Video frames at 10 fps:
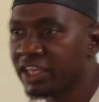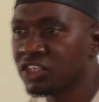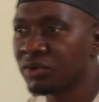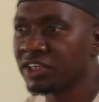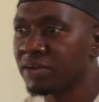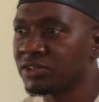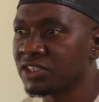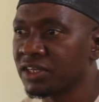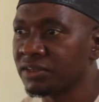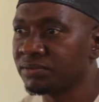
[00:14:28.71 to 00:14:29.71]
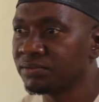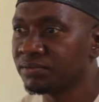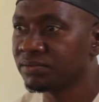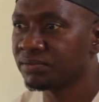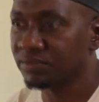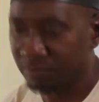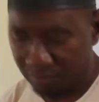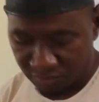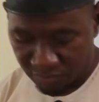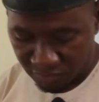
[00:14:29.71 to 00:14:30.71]
getting what I'm saying.
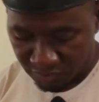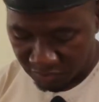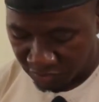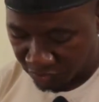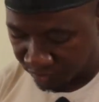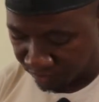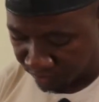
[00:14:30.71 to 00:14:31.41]
Thank you.